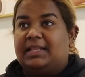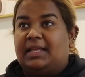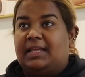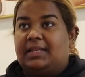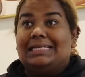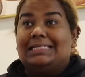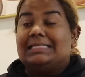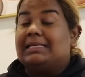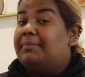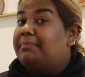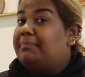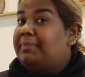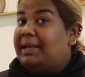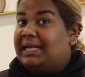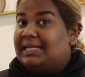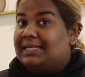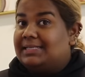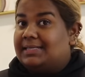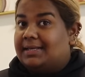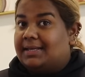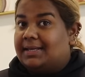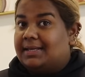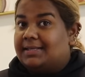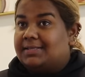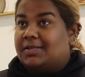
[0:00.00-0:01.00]
that is
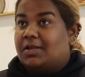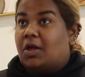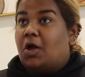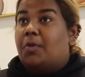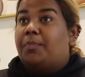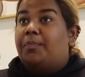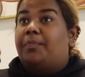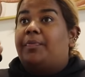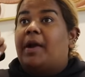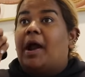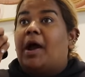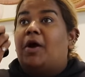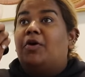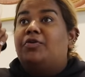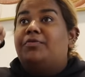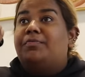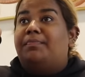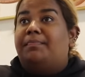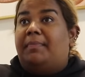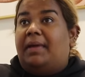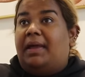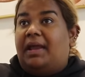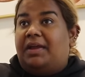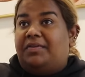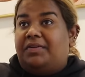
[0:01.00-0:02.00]
amazing. It's called Proud
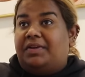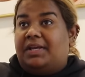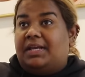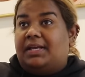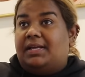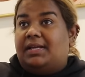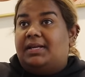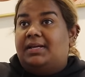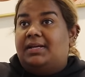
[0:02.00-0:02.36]
Mary.